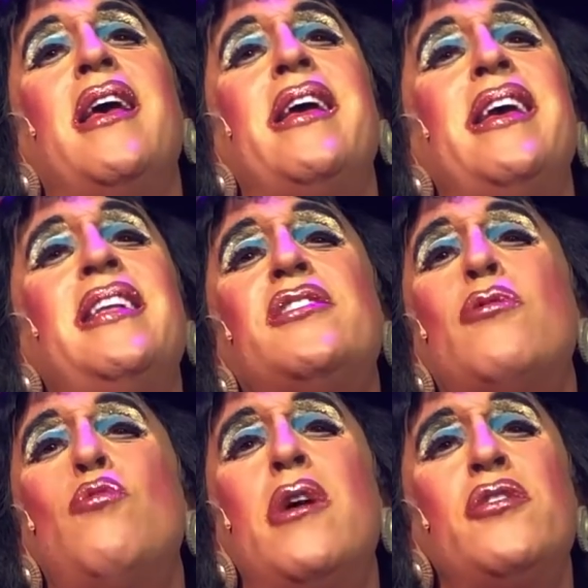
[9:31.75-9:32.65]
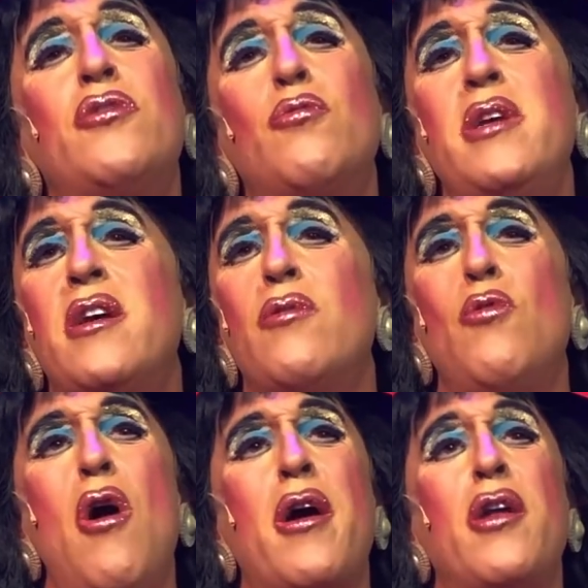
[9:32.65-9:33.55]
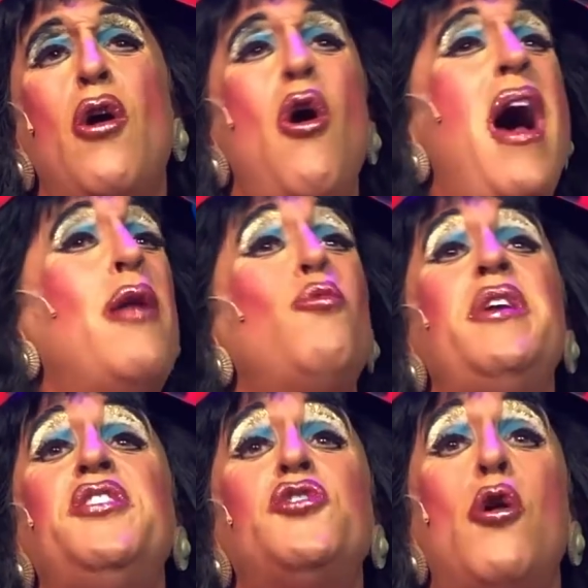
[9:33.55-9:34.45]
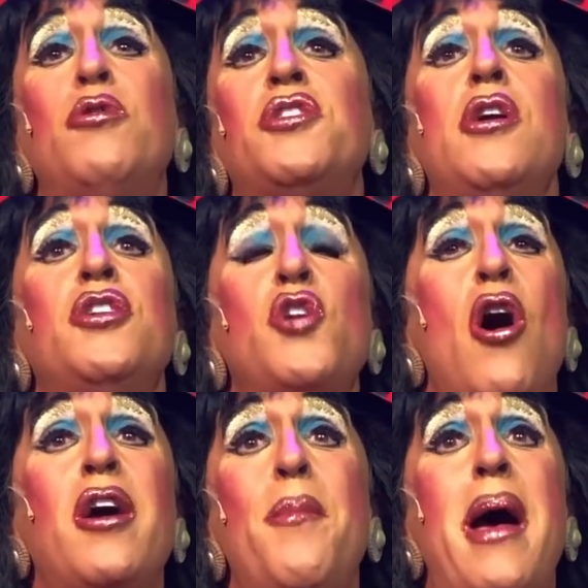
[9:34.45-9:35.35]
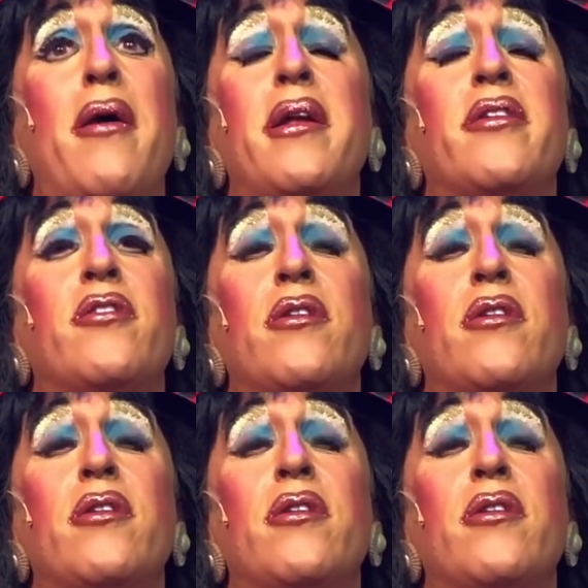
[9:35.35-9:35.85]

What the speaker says: It's a wonder we can walk at all, and we don't talk about it.